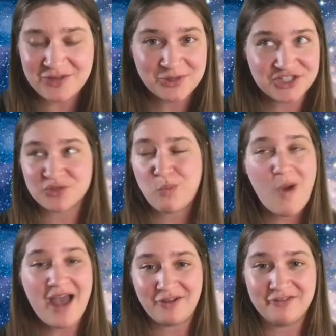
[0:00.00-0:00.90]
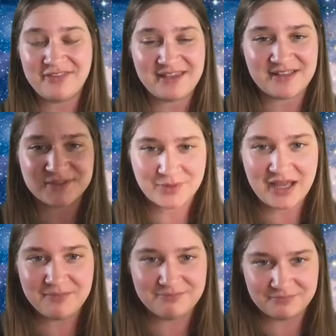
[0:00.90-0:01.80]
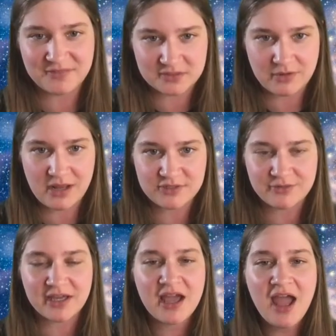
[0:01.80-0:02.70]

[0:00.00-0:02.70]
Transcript: which is wild, like that's what I'm doing.